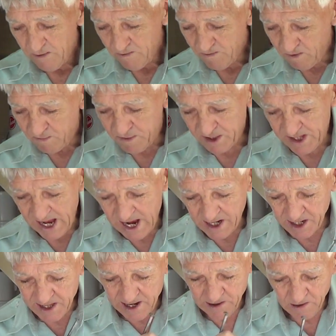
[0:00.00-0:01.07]
We'll put that
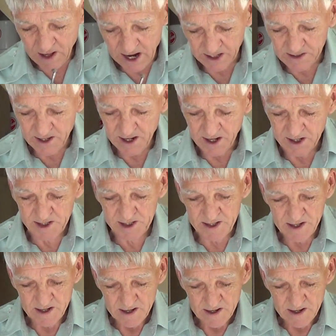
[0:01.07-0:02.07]
in here like this.